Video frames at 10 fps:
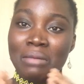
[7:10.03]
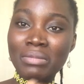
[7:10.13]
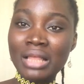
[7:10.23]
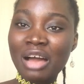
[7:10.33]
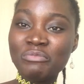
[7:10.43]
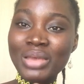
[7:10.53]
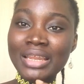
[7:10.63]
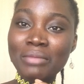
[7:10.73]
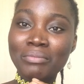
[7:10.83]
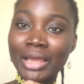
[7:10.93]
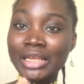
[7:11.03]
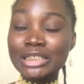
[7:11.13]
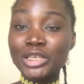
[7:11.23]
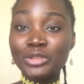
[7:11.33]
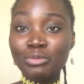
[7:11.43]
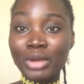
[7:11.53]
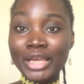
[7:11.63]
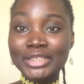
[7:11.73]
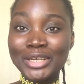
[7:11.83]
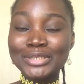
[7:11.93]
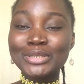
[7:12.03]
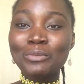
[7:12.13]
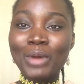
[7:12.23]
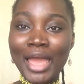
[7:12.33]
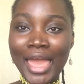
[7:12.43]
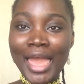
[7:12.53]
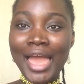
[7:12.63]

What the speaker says: I've been in many situations where